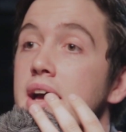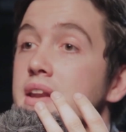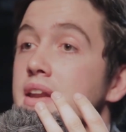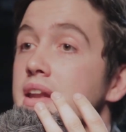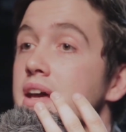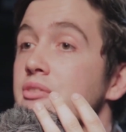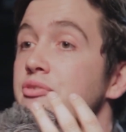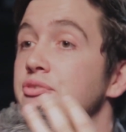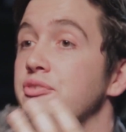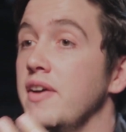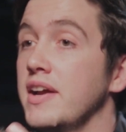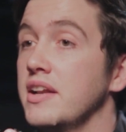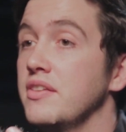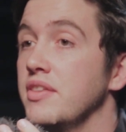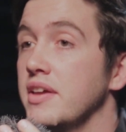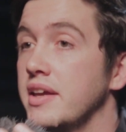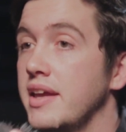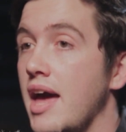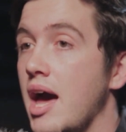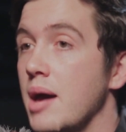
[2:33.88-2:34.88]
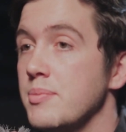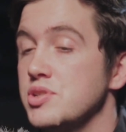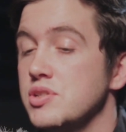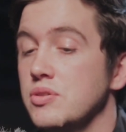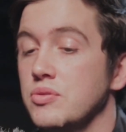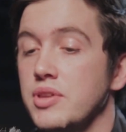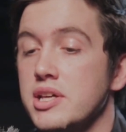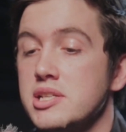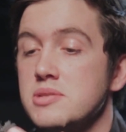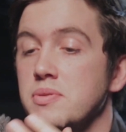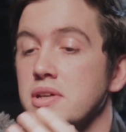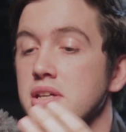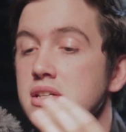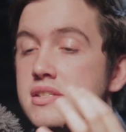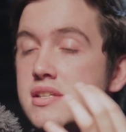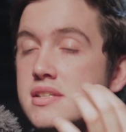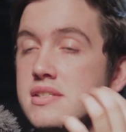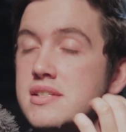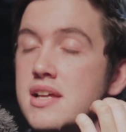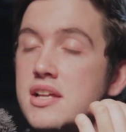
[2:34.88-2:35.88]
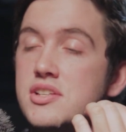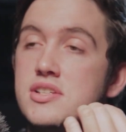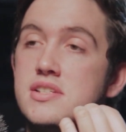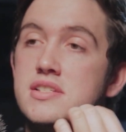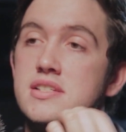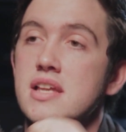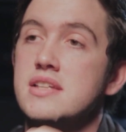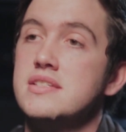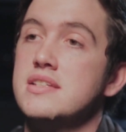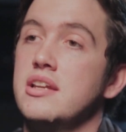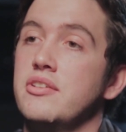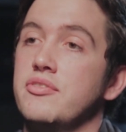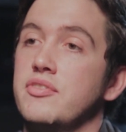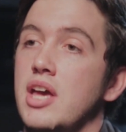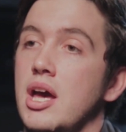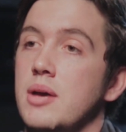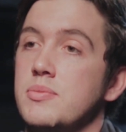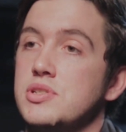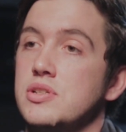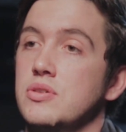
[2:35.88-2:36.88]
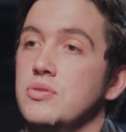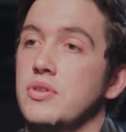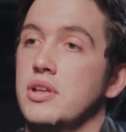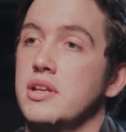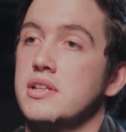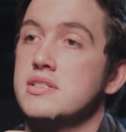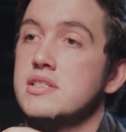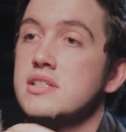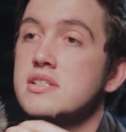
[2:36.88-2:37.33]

and affect the capsule. That's because it's such a sensitive capsule that it's